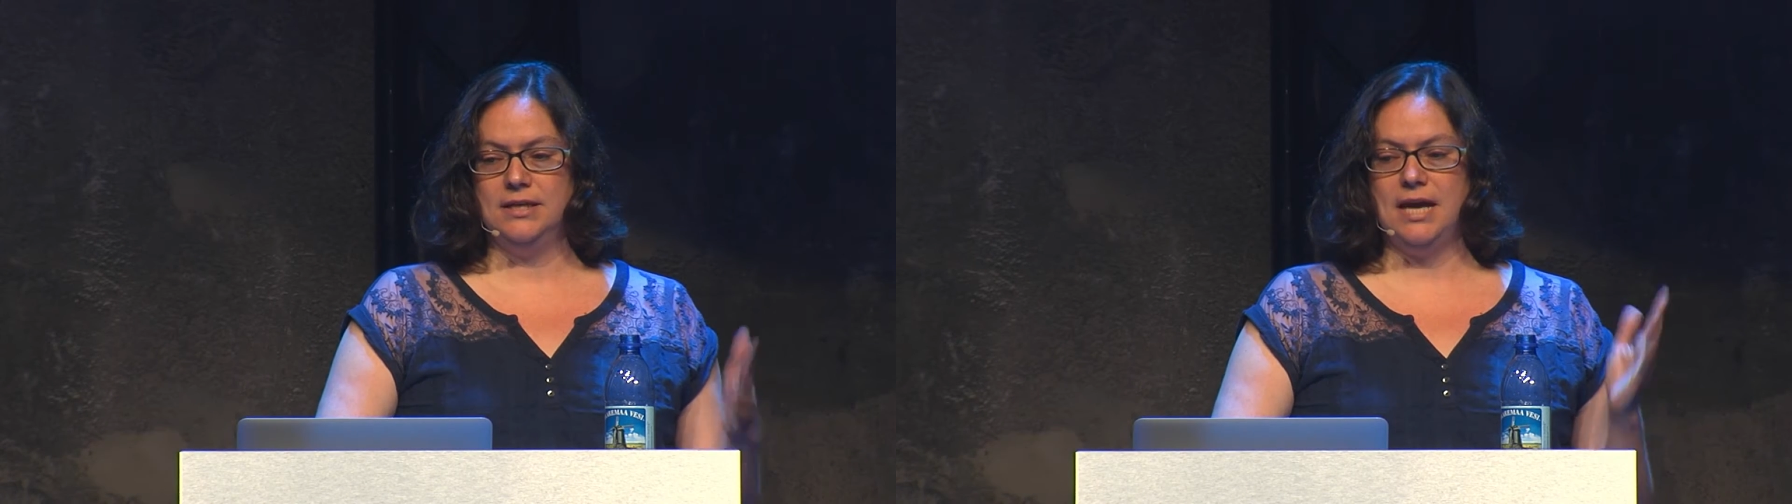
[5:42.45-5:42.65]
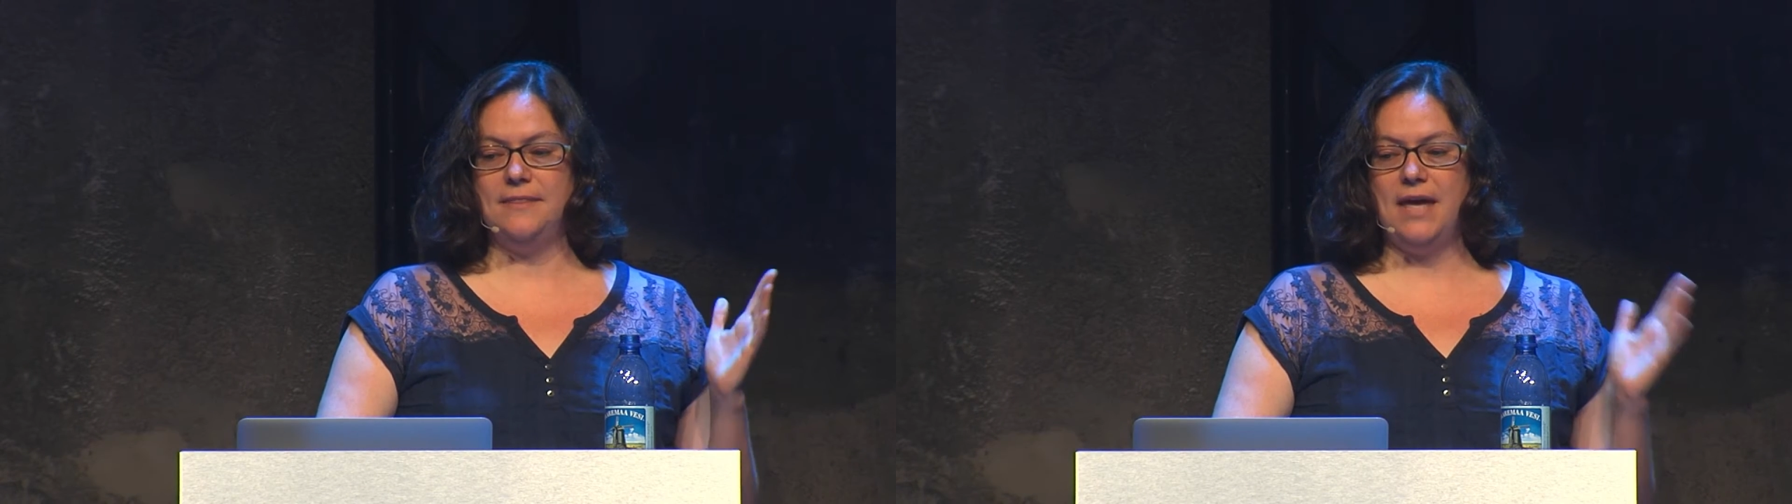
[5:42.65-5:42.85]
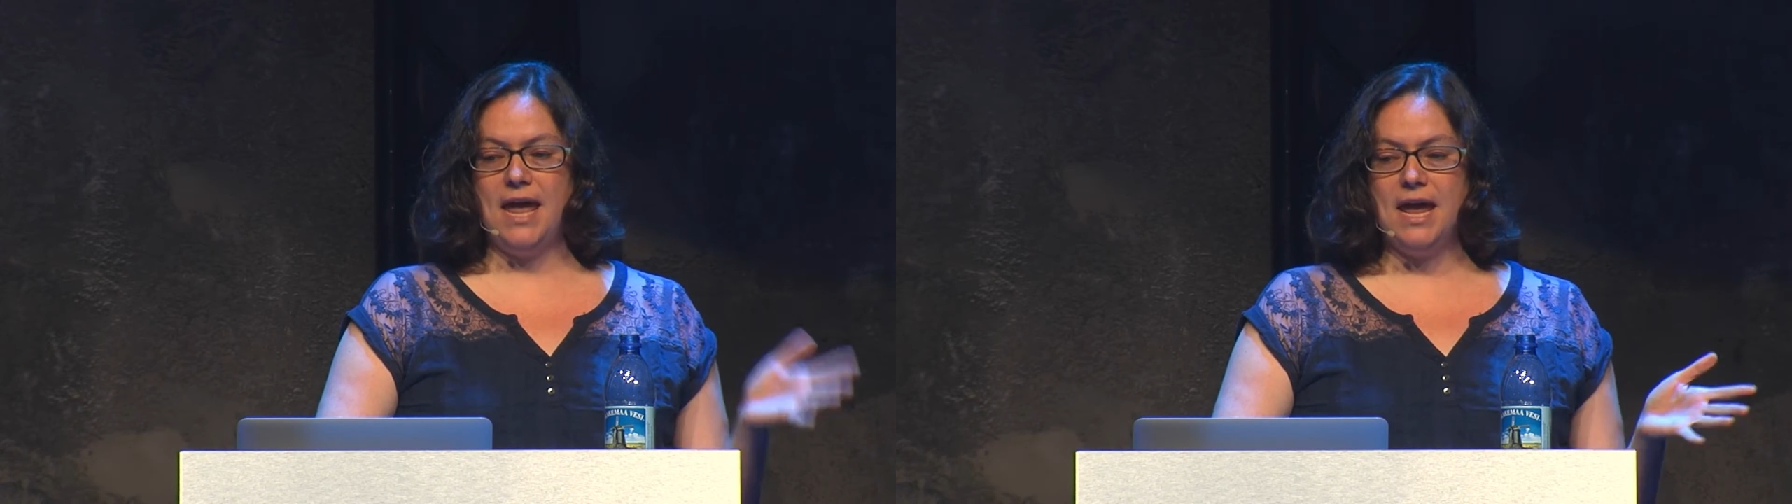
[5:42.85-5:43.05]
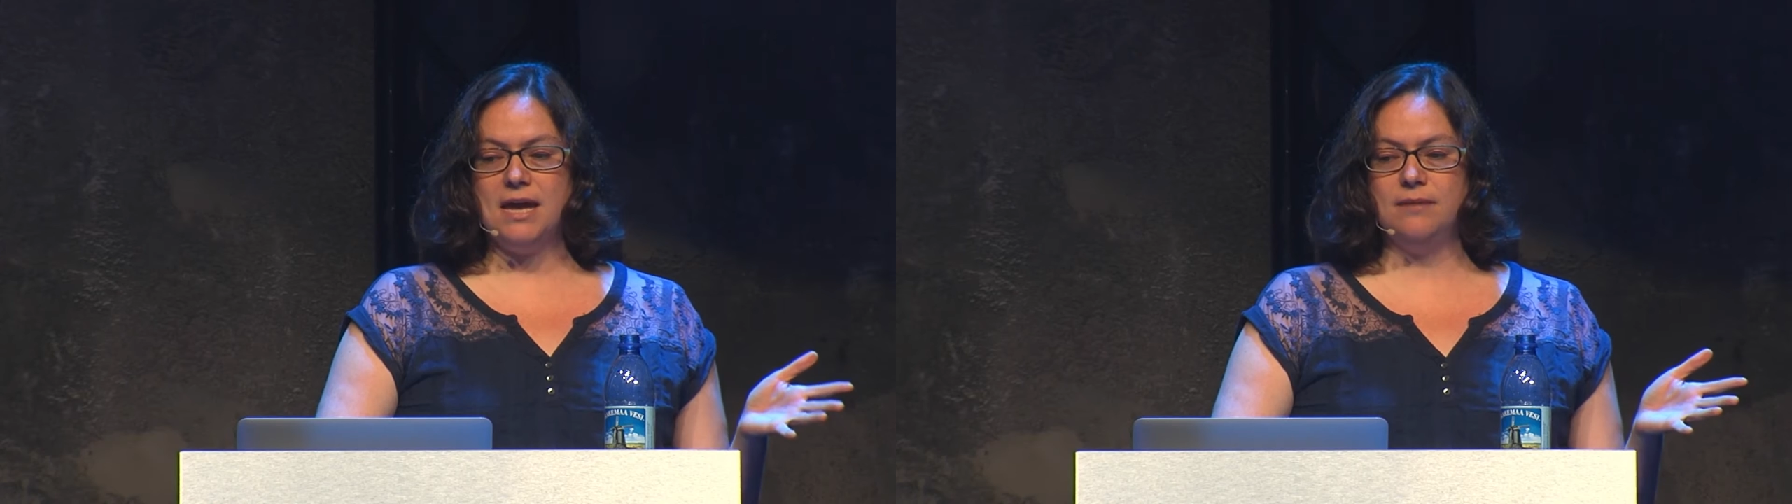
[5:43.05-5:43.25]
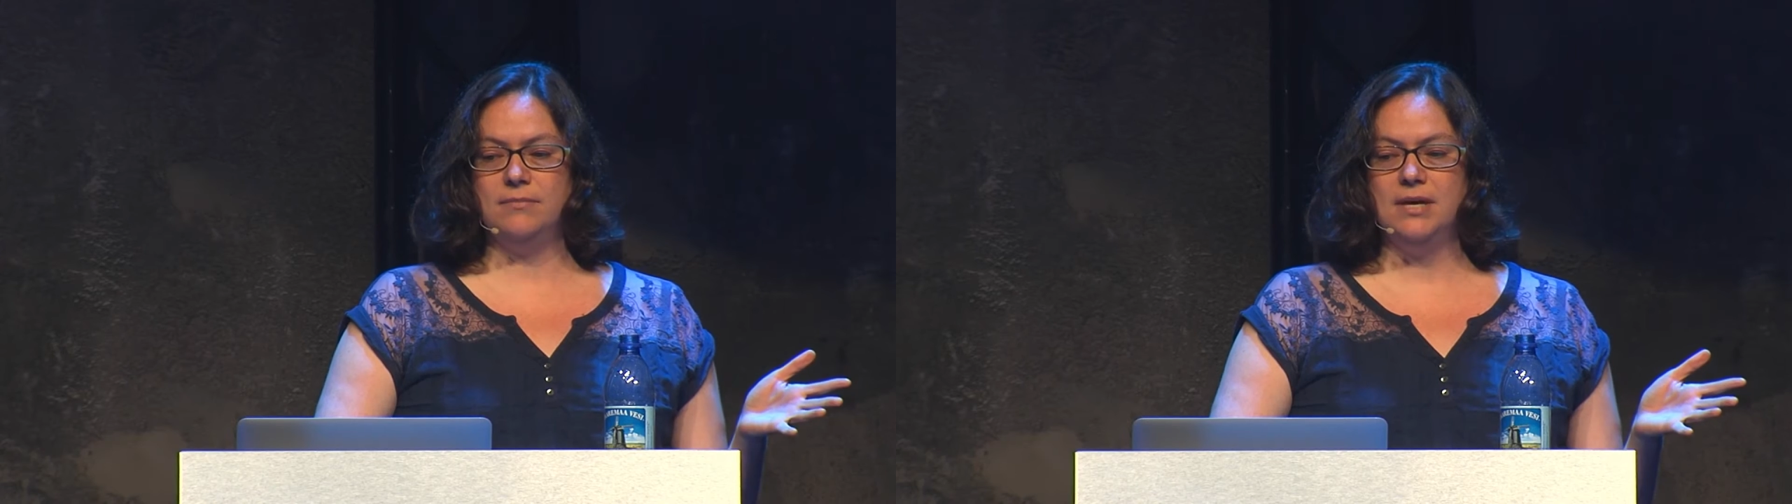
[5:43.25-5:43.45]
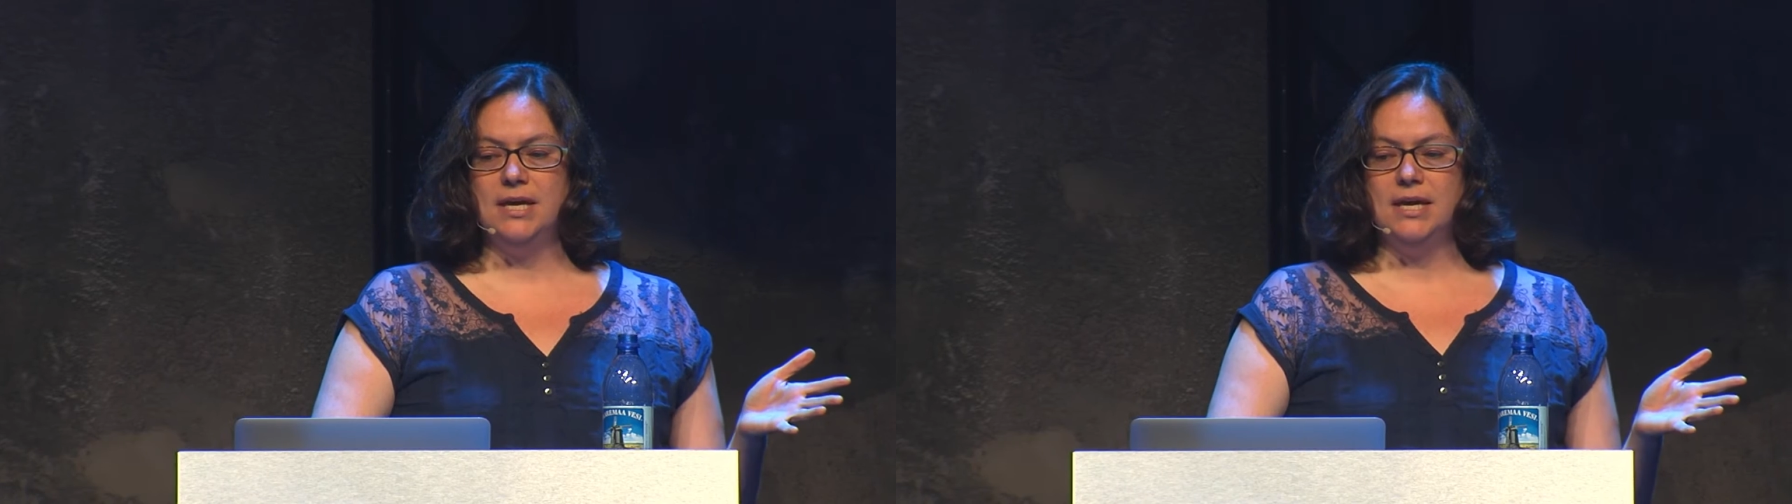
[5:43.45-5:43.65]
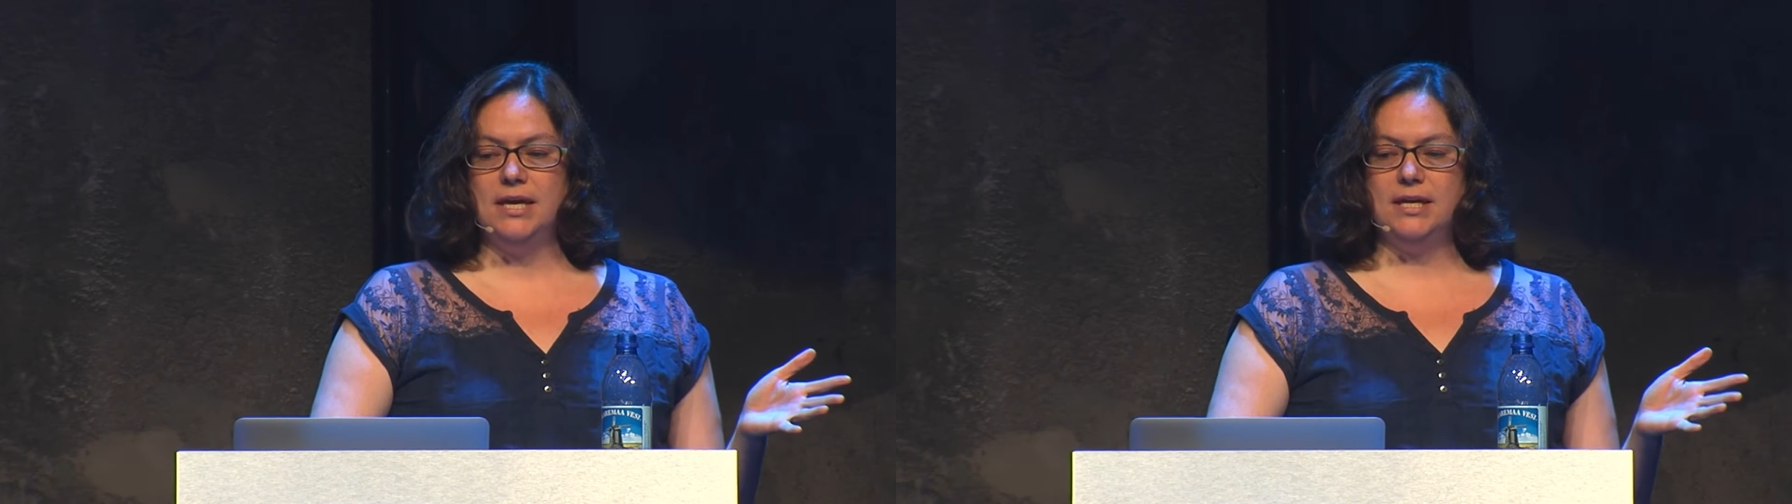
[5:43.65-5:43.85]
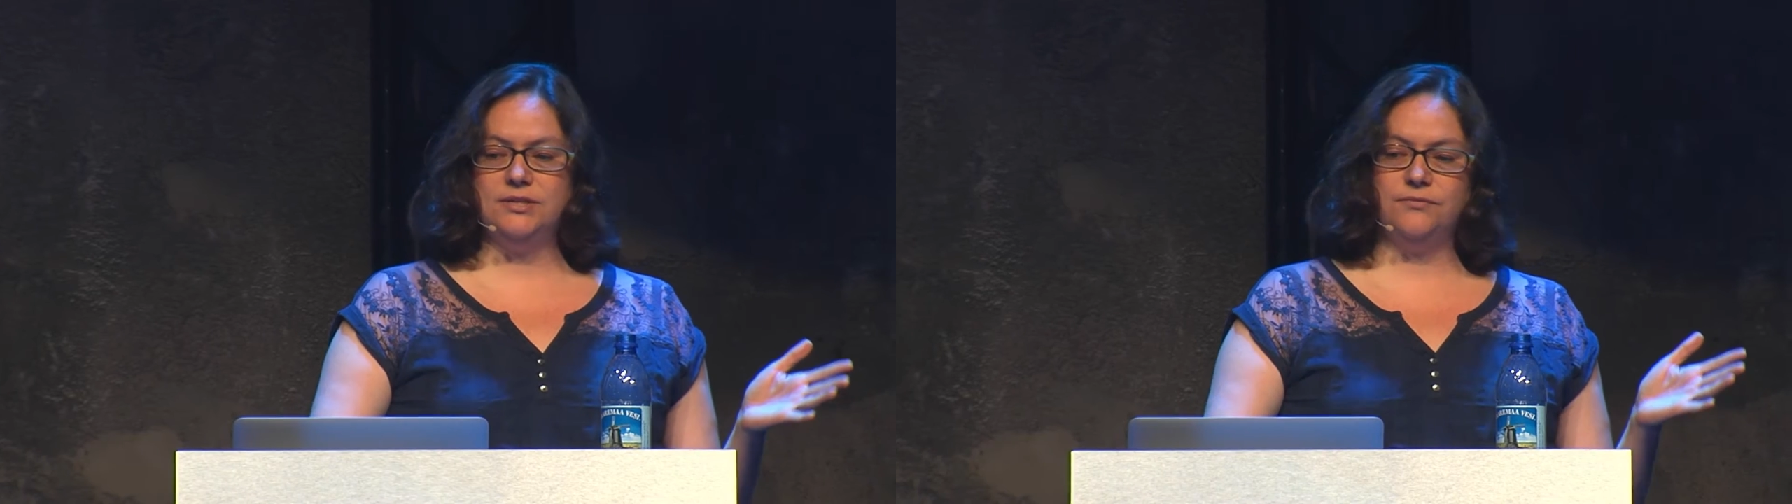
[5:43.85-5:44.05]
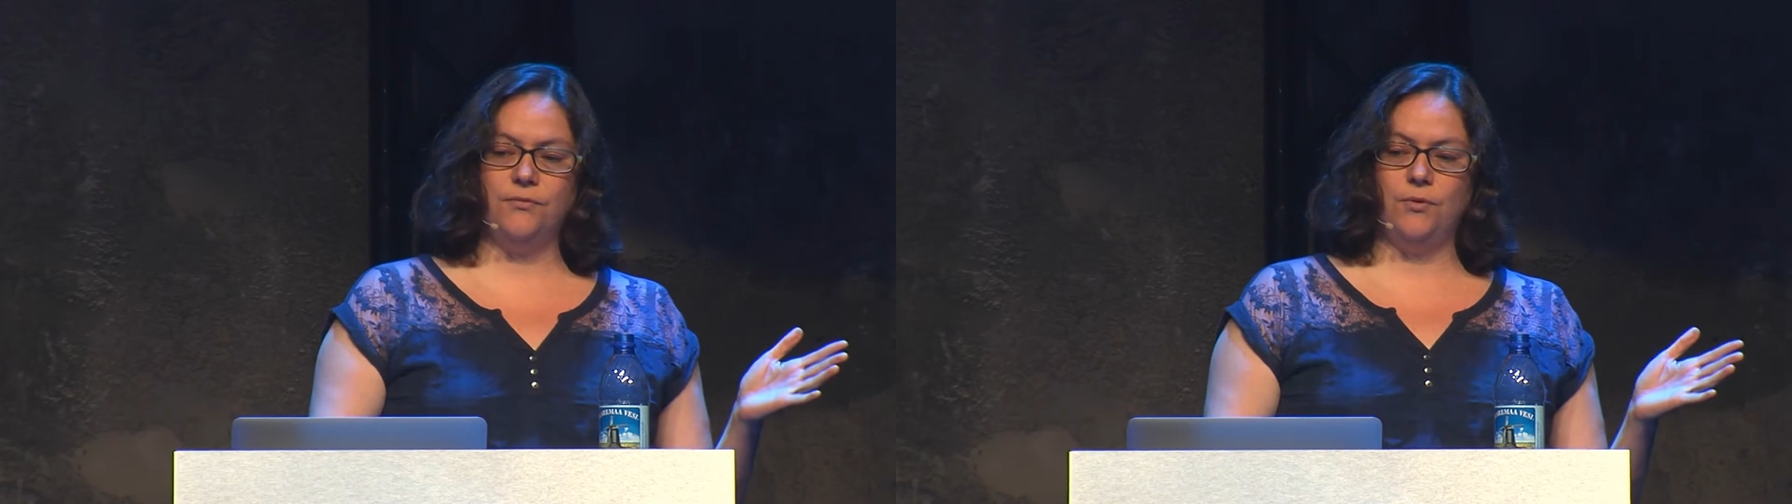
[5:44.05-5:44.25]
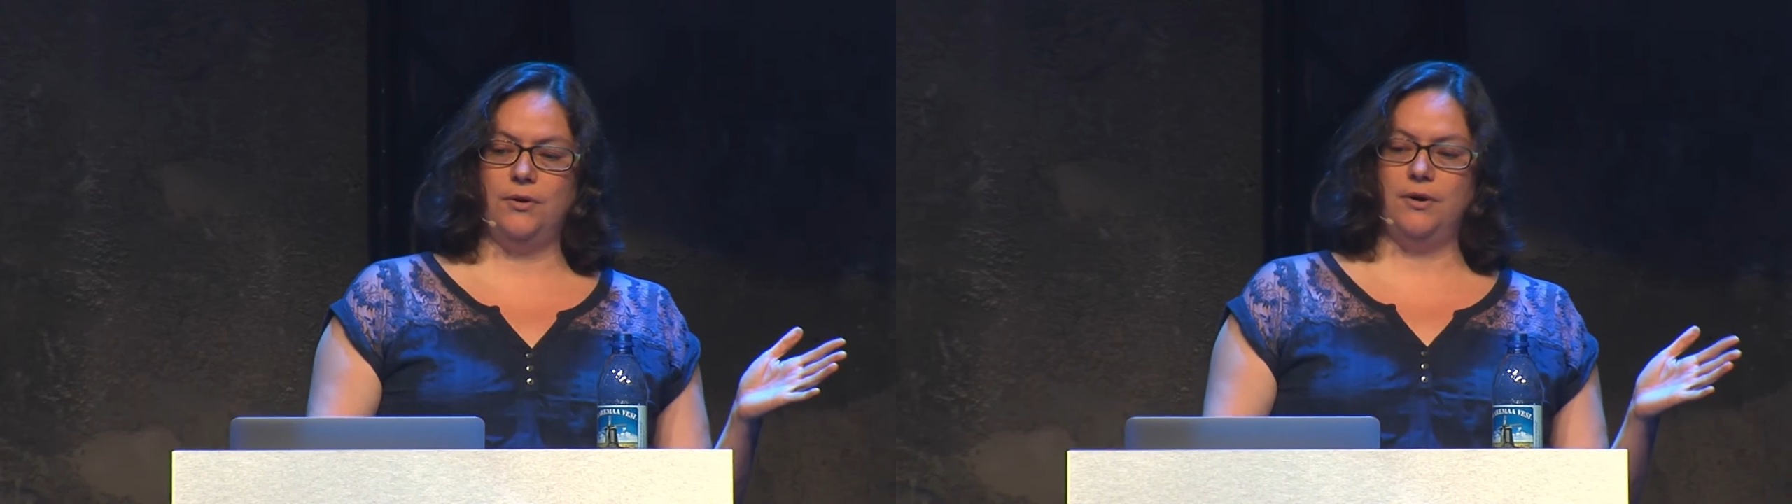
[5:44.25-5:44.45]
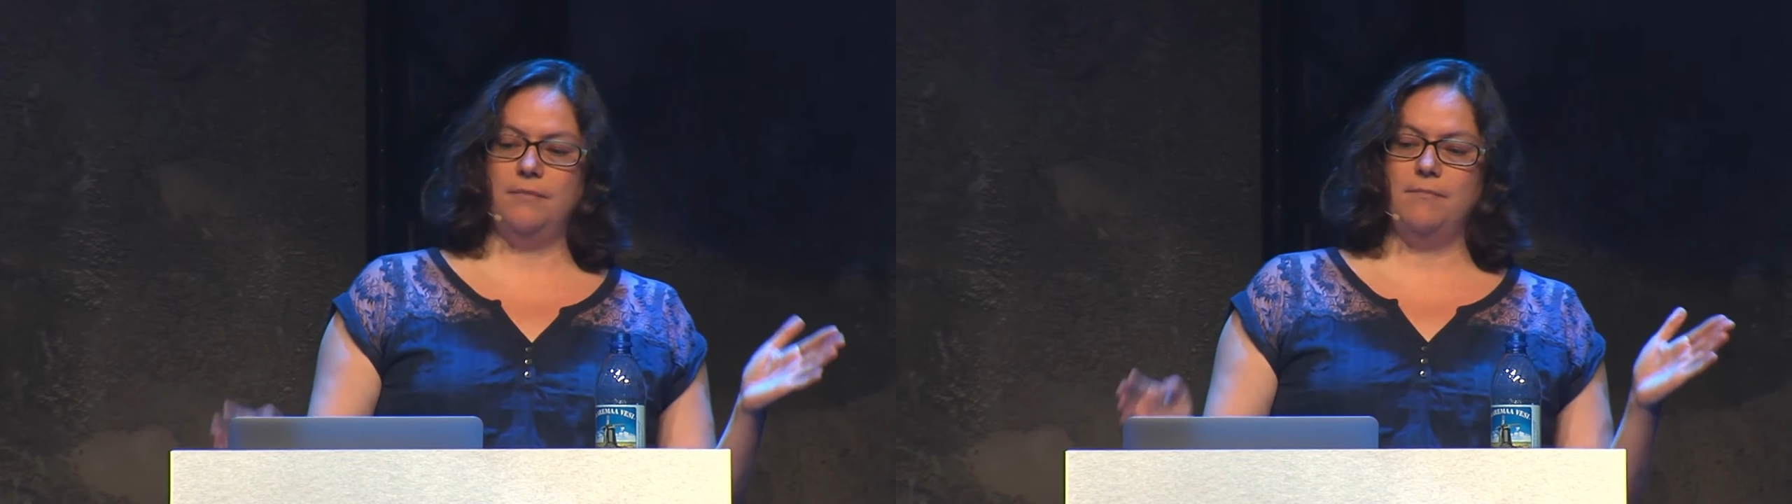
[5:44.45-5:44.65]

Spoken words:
And the aim is for